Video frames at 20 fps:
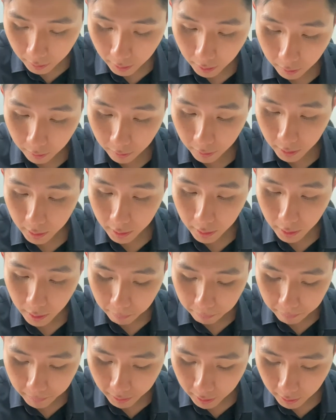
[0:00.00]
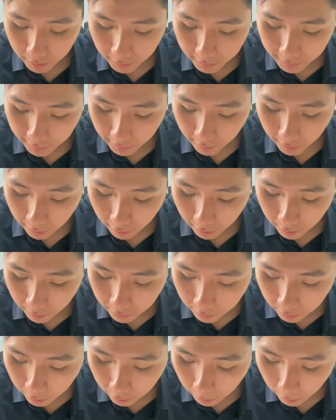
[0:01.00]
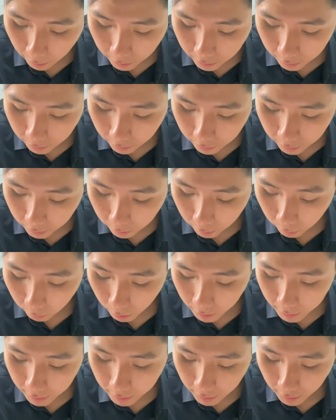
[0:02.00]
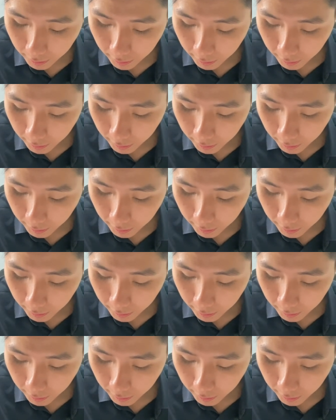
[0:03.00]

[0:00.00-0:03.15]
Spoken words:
All right, because 0.001